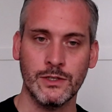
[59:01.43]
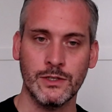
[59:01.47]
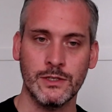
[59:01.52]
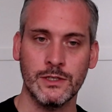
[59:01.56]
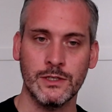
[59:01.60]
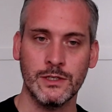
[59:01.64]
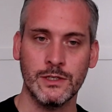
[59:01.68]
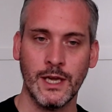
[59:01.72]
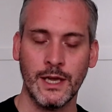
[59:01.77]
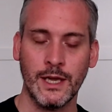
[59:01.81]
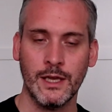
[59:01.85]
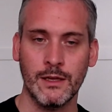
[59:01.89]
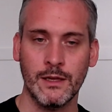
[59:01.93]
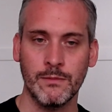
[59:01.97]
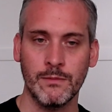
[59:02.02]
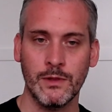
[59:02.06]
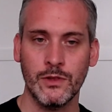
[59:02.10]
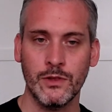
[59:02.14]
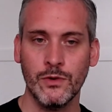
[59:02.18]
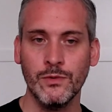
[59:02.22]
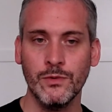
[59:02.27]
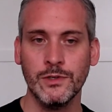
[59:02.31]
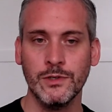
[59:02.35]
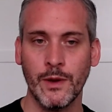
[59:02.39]
a second. But
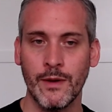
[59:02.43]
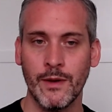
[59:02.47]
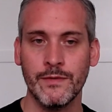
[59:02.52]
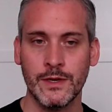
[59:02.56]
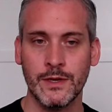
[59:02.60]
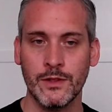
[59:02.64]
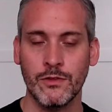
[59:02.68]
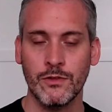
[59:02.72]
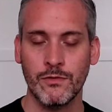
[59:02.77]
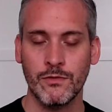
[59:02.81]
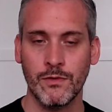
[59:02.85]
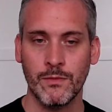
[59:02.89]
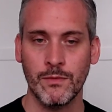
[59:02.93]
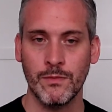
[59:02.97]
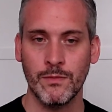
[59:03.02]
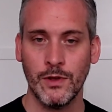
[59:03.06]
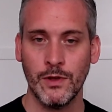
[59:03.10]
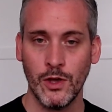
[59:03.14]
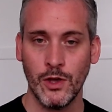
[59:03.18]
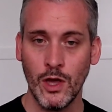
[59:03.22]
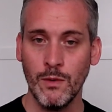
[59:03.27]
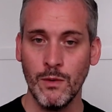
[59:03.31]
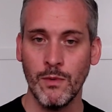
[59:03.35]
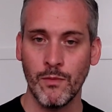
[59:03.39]
there's also evidence from
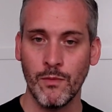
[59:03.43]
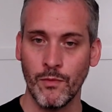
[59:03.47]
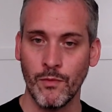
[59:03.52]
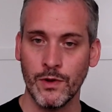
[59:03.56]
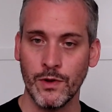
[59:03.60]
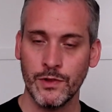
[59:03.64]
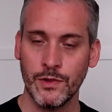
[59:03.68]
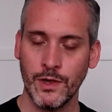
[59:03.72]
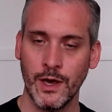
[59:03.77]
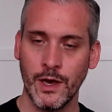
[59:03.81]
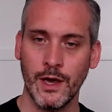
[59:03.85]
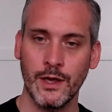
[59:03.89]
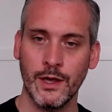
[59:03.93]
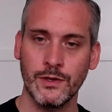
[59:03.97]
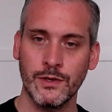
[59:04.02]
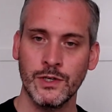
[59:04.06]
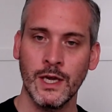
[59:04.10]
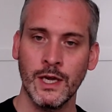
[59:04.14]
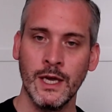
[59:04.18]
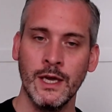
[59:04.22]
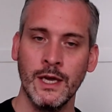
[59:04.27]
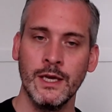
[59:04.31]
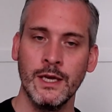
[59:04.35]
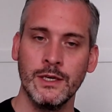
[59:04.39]
human research
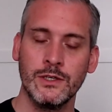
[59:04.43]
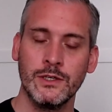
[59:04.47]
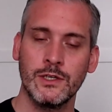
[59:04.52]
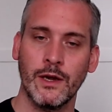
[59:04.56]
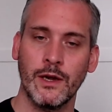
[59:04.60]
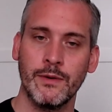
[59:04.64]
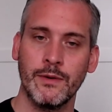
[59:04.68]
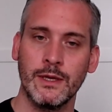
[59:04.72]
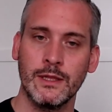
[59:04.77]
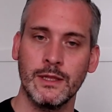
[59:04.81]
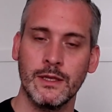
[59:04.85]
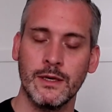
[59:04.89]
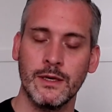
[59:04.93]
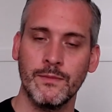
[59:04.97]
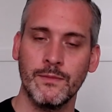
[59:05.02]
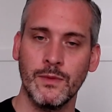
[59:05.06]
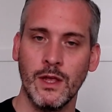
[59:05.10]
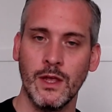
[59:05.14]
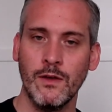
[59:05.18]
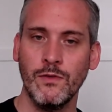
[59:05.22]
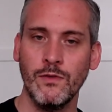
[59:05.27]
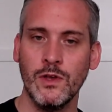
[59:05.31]
showing that